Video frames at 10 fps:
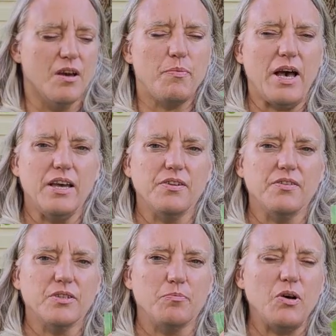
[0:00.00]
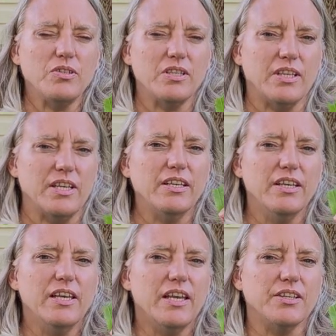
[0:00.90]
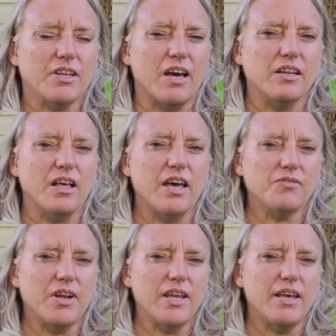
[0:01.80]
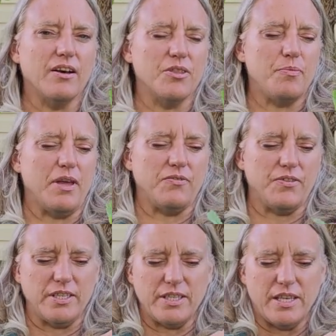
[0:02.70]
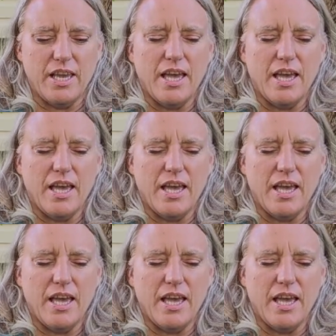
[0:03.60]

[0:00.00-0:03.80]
But supposedly, it's got a lot of great health benefits,